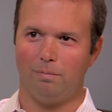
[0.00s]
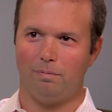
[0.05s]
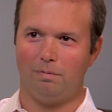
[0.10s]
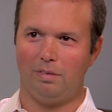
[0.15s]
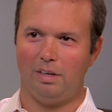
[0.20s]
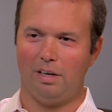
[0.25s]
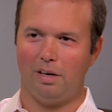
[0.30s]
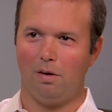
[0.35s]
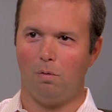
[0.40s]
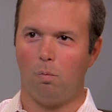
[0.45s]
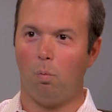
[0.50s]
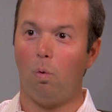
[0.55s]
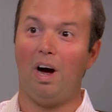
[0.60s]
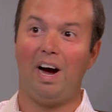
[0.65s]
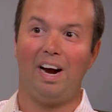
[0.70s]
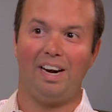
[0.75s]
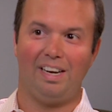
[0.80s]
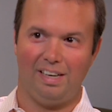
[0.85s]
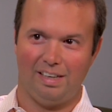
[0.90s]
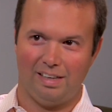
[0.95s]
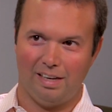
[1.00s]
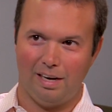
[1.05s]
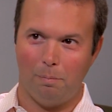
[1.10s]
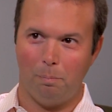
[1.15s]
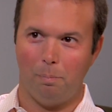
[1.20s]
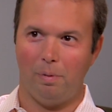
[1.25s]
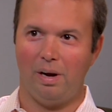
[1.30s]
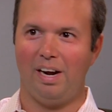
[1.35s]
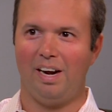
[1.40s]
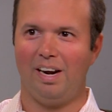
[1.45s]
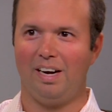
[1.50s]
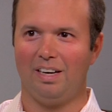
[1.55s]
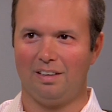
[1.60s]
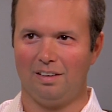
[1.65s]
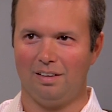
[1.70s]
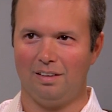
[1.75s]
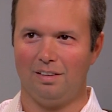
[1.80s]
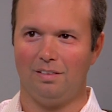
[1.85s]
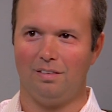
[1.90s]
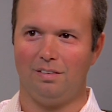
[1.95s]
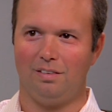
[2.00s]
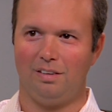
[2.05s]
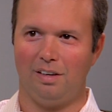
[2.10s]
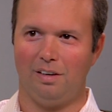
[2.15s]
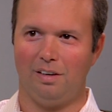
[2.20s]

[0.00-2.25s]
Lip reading: you know, why he came back and, you